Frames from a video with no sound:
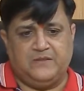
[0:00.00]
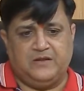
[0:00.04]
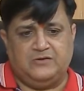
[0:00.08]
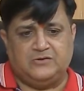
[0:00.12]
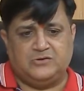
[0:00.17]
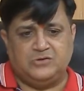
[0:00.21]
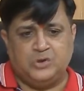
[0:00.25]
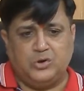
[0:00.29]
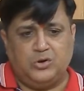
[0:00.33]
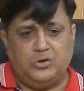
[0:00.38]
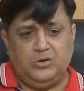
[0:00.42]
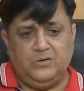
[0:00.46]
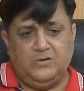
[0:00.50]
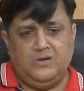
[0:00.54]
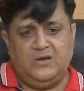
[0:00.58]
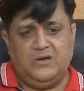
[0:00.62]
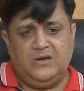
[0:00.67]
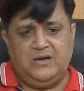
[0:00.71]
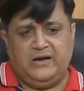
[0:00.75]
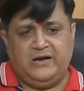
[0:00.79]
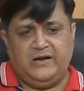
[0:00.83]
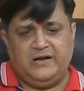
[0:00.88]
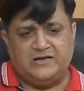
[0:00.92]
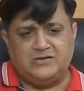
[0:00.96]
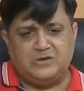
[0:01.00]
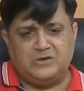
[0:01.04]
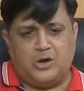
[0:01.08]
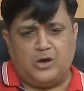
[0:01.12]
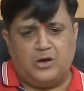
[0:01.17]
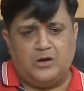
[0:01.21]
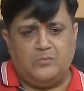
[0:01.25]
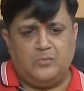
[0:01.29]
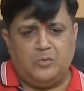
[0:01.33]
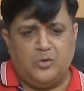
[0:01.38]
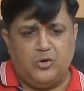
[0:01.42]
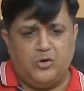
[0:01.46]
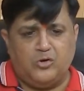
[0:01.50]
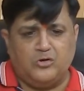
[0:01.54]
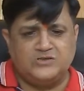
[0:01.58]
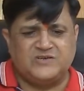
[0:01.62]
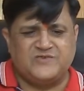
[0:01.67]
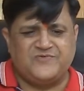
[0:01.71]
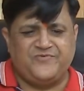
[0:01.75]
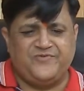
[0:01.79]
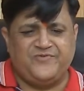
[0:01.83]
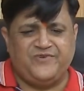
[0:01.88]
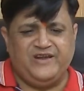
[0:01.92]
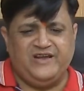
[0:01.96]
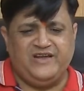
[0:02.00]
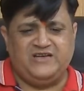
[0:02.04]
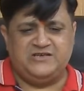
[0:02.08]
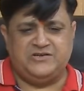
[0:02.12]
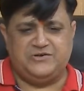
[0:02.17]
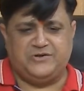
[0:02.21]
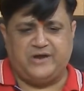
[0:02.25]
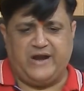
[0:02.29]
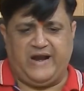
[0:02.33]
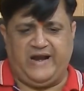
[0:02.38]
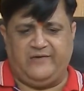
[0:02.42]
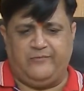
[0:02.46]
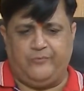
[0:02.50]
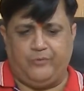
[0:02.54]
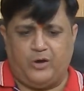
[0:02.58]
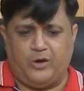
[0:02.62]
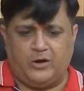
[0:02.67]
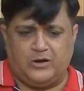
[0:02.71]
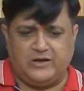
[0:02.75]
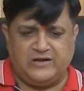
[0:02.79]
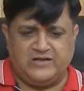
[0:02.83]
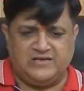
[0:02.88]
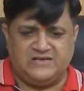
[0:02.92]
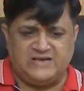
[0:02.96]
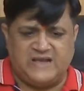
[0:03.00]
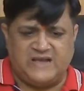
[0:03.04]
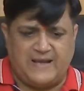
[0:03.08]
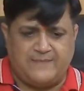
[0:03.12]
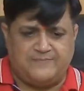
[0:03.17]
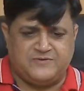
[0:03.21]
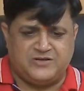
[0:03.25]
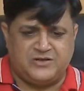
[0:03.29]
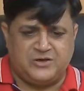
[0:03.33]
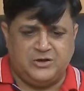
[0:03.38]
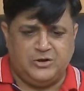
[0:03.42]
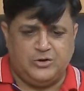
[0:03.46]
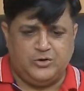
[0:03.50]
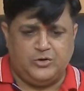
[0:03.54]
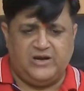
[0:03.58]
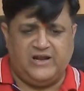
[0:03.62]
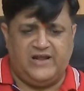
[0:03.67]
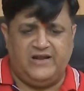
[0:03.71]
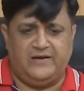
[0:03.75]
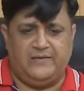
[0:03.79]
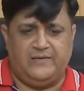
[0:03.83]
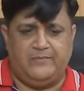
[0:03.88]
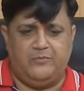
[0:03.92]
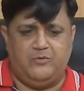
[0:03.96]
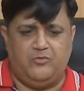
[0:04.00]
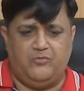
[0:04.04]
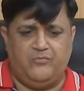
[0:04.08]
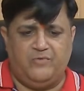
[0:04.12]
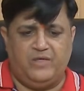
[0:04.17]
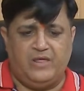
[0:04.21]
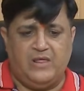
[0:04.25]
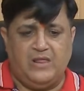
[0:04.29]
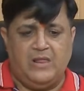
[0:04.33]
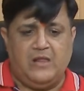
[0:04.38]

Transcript: So it is almost freeze dried. Water is absolutely removed.